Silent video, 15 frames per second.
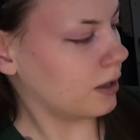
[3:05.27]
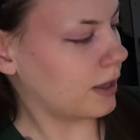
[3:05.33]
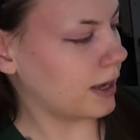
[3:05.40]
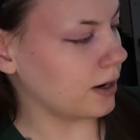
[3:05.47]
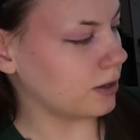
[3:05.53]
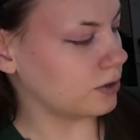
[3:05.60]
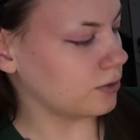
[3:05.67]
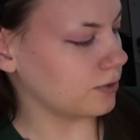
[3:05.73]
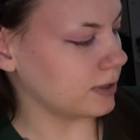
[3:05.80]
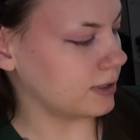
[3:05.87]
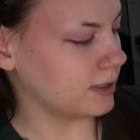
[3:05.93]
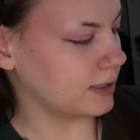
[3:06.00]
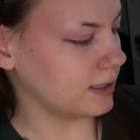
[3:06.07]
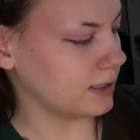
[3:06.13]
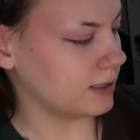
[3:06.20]

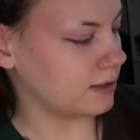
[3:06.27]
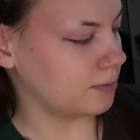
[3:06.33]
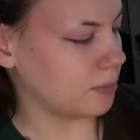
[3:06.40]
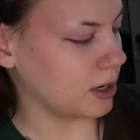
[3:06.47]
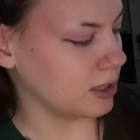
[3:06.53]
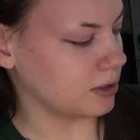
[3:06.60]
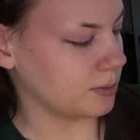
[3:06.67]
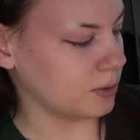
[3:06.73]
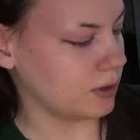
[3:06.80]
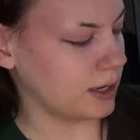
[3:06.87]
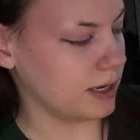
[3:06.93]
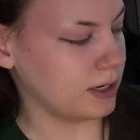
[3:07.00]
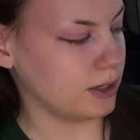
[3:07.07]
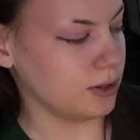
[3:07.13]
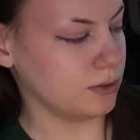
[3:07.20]
characteristics, possible
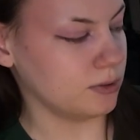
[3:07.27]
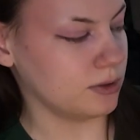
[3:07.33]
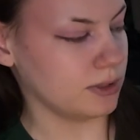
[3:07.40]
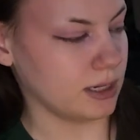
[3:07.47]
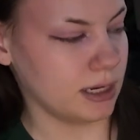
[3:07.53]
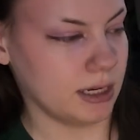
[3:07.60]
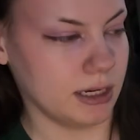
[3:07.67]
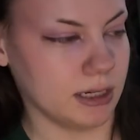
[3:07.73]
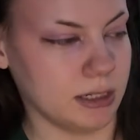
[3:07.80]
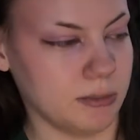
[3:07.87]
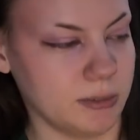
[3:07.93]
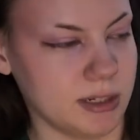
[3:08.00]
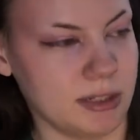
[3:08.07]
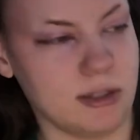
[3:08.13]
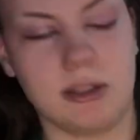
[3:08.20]
end use,
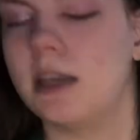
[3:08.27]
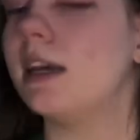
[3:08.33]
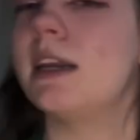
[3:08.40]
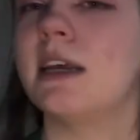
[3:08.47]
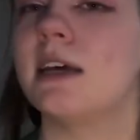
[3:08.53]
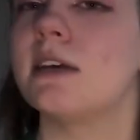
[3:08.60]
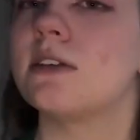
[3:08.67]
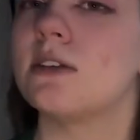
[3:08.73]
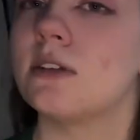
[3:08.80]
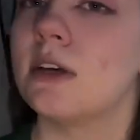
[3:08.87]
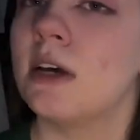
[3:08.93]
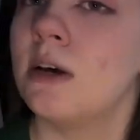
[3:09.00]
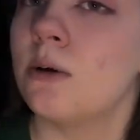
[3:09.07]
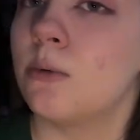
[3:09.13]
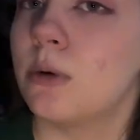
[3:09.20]
and miscellaneous,
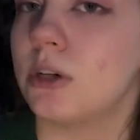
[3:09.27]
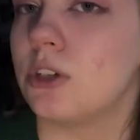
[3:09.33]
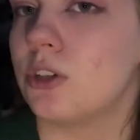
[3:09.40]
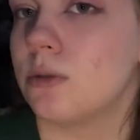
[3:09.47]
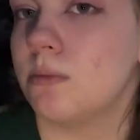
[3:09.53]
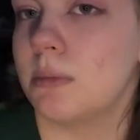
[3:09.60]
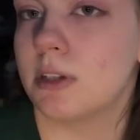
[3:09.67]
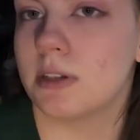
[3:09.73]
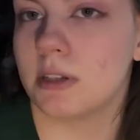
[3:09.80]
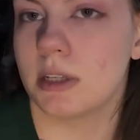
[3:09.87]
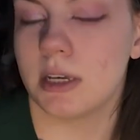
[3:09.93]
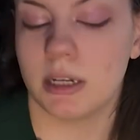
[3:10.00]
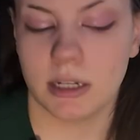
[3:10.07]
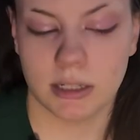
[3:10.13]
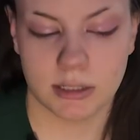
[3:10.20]
which
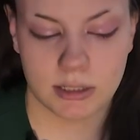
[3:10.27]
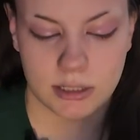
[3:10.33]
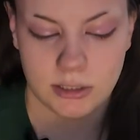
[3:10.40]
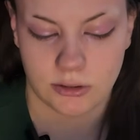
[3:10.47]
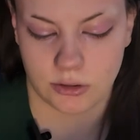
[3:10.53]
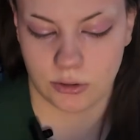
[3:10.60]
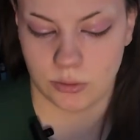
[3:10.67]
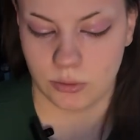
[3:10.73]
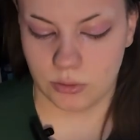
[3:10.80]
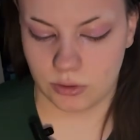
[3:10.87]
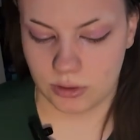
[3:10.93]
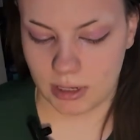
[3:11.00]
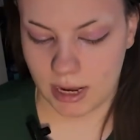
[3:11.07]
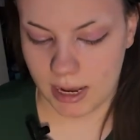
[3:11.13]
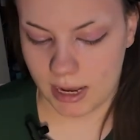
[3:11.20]
miscellaneous is
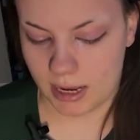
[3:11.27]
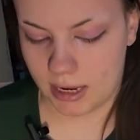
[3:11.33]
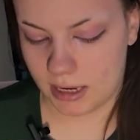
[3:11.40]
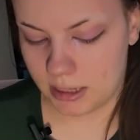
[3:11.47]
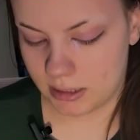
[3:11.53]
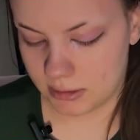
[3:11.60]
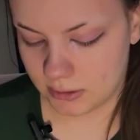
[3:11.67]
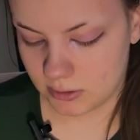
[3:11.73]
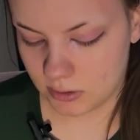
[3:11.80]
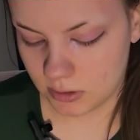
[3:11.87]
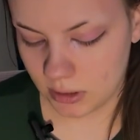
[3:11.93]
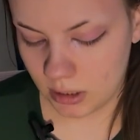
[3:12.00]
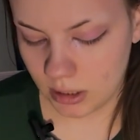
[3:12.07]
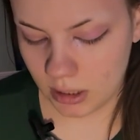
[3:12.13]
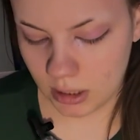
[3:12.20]
used as
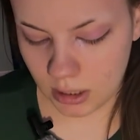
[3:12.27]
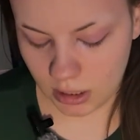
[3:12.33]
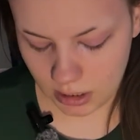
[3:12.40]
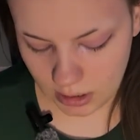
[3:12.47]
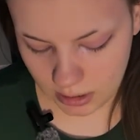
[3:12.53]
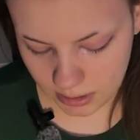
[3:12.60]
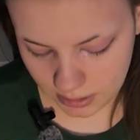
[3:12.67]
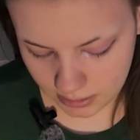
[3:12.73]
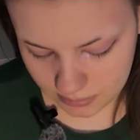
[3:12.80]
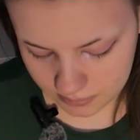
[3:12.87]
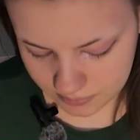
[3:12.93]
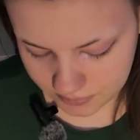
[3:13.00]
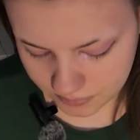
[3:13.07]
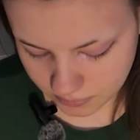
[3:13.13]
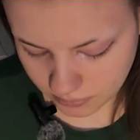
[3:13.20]

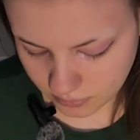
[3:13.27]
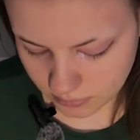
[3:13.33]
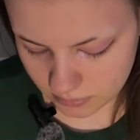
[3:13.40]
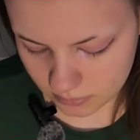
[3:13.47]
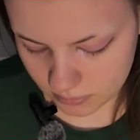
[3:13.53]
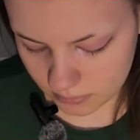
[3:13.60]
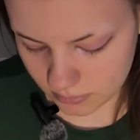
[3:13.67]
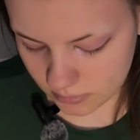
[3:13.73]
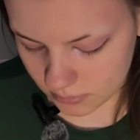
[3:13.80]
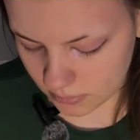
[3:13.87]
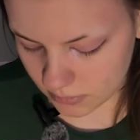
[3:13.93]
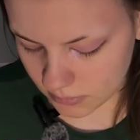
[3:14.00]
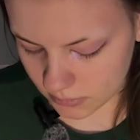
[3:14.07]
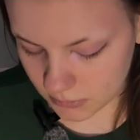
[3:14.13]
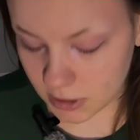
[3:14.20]
um,
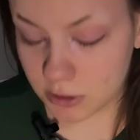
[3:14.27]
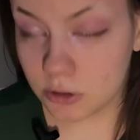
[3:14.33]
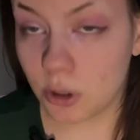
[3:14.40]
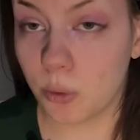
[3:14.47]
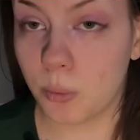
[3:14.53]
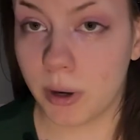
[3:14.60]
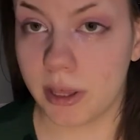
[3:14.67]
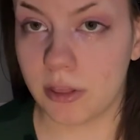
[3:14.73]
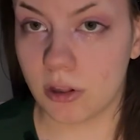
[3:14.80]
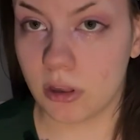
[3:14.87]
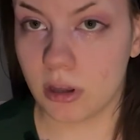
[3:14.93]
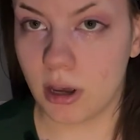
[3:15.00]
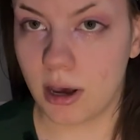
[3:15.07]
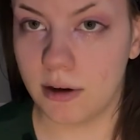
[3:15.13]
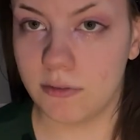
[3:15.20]
the
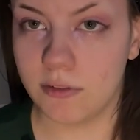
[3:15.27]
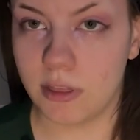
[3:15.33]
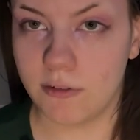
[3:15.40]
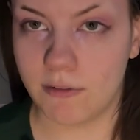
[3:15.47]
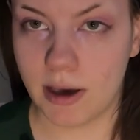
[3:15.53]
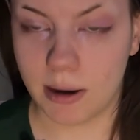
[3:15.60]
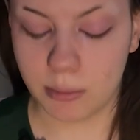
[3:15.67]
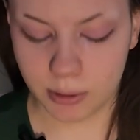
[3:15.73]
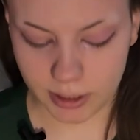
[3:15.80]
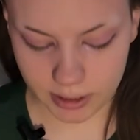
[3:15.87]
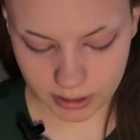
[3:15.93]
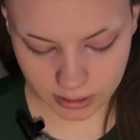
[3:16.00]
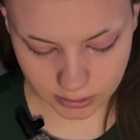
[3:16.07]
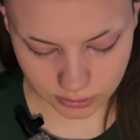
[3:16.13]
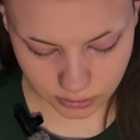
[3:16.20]
width of the
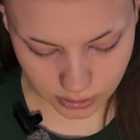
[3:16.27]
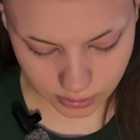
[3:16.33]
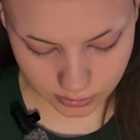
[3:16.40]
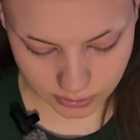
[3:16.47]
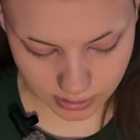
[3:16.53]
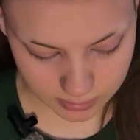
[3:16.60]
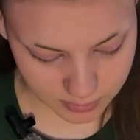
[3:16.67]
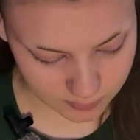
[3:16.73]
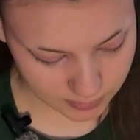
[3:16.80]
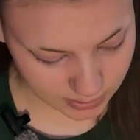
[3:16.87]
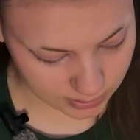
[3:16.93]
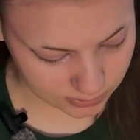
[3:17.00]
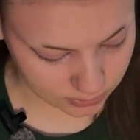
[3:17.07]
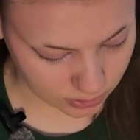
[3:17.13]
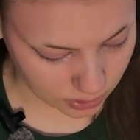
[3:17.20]
fabric. So some of
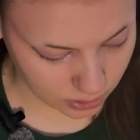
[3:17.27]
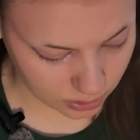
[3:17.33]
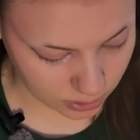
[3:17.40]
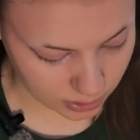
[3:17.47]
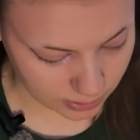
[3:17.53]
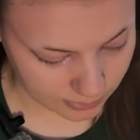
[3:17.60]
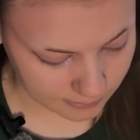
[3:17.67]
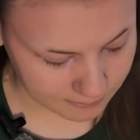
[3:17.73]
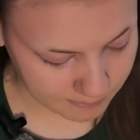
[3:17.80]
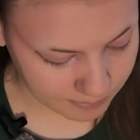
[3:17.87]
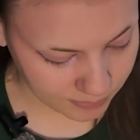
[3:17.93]
these are